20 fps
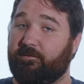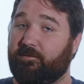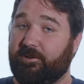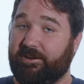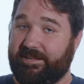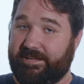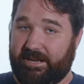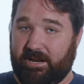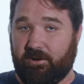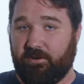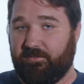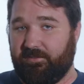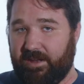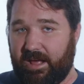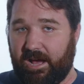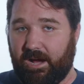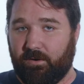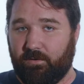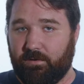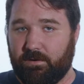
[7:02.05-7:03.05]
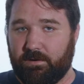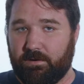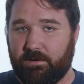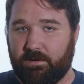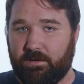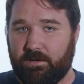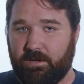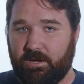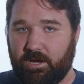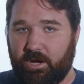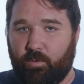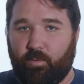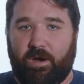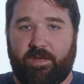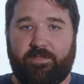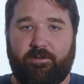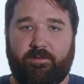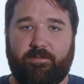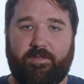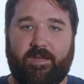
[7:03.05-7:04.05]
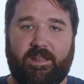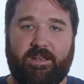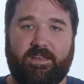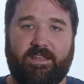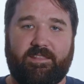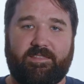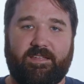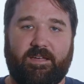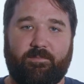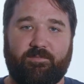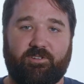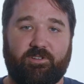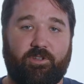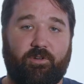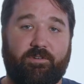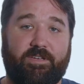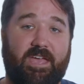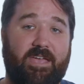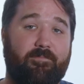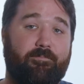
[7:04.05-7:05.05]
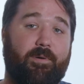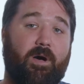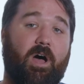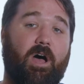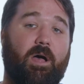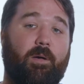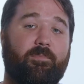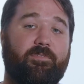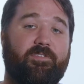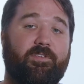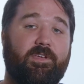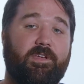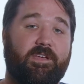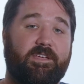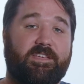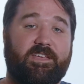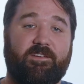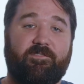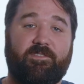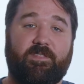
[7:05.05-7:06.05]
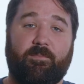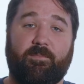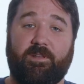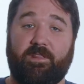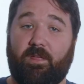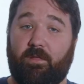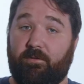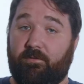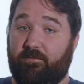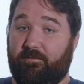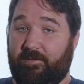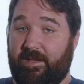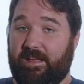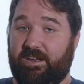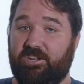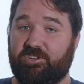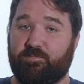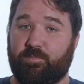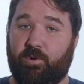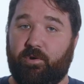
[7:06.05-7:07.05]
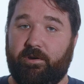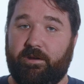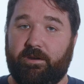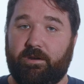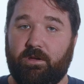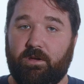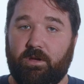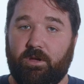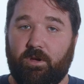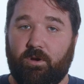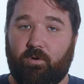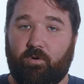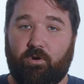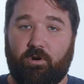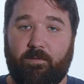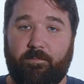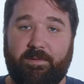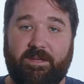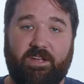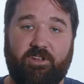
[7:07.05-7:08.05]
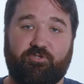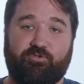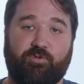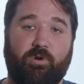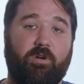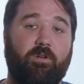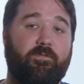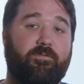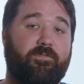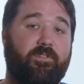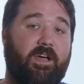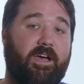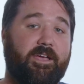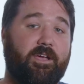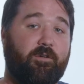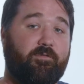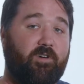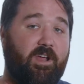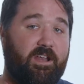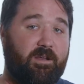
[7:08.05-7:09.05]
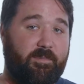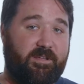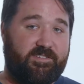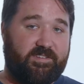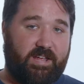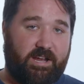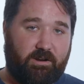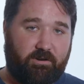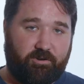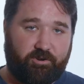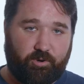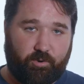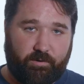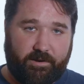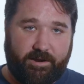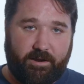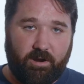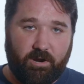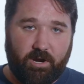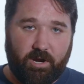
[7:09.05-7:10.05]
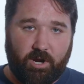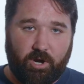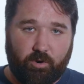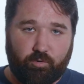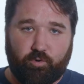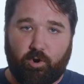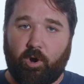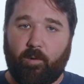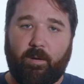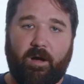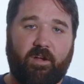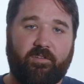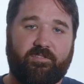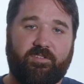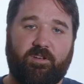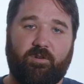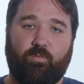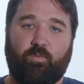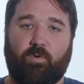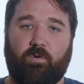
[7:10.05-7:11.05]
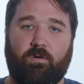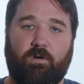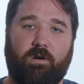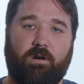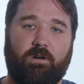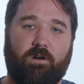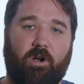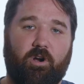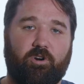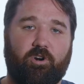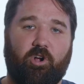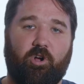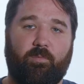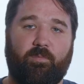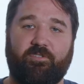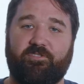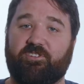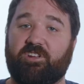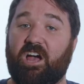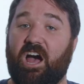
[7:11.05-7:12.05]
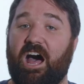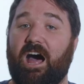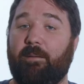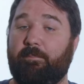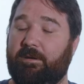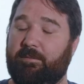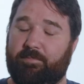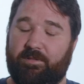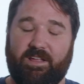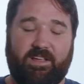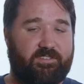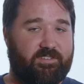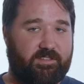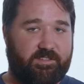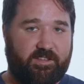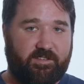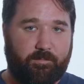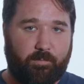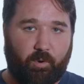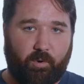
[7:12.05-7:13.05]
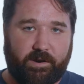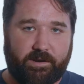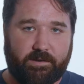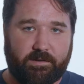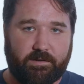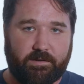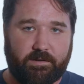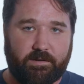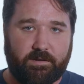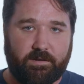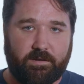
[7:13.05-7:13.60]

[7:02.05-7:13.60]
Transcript: for years now. Whether they need them to locate bombs, give them another vantage point, or be a drone flying over enemy territory, robots in war are almost commonplace at this point.